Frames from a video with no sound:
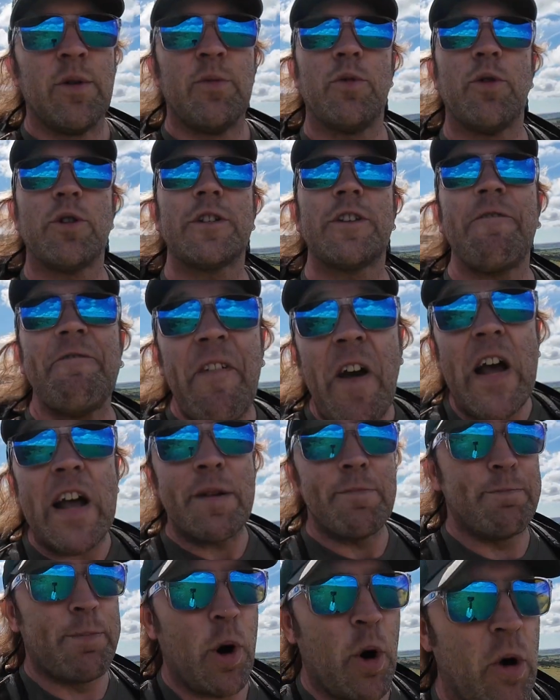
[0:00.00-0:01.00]
what's the
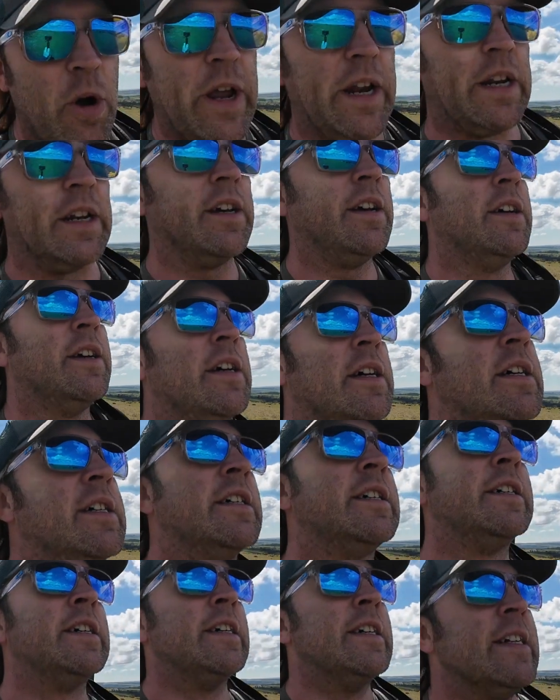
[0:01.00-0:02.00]
point?
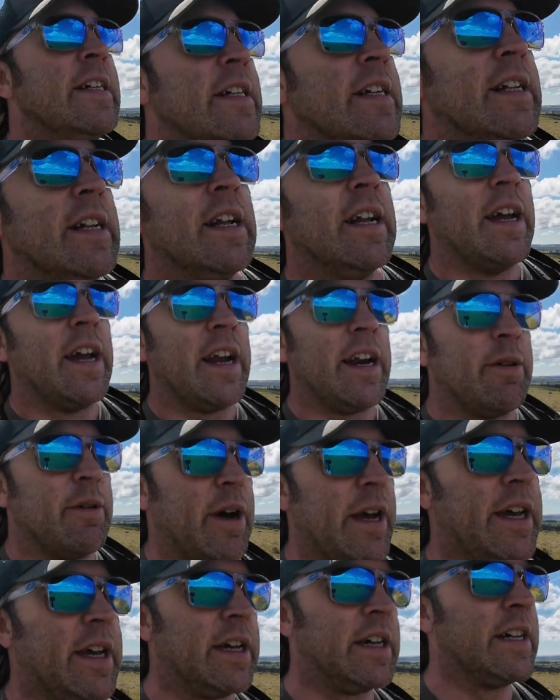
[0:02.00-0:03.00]
Anyway,